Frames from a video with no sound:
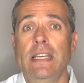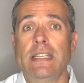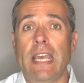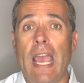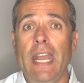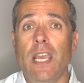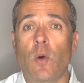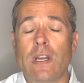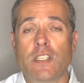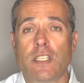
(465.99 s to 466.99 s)
to any
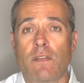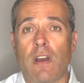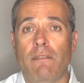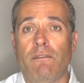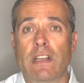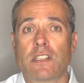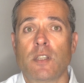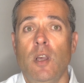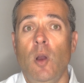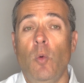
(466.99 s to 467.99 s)
questions of conflicts
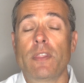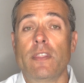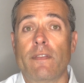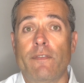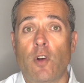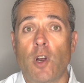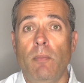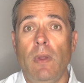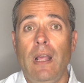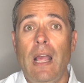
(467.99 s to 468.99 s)
with their firm,